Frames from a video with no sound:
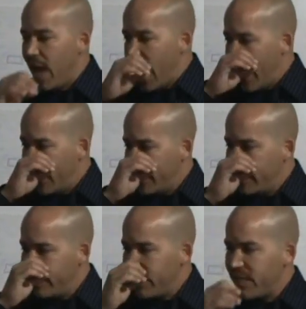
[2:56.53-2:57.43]

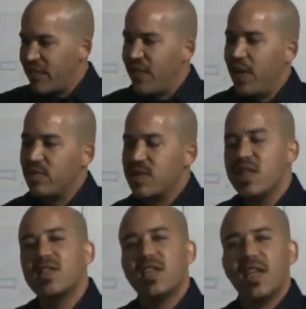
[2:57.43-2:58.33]
I felt
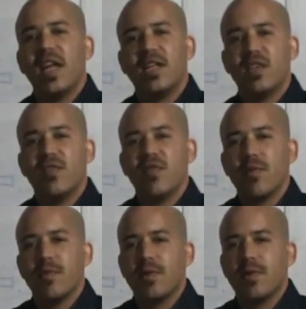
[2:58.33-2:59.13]
disconnected from